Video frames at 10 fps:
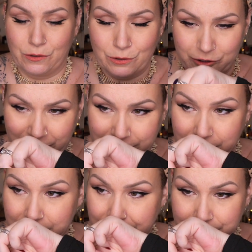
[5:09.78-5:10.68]

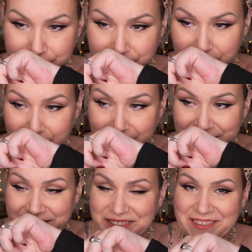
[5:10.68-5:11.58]
gorgeous.
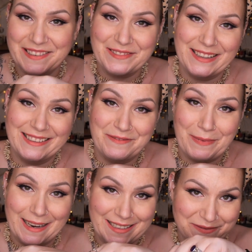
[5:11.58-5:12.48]
Oh, and it smells of
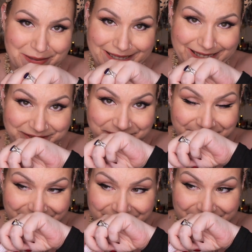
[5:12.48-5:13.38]
pineapple.
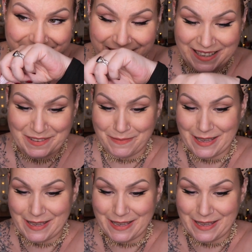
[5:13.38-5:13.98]
That is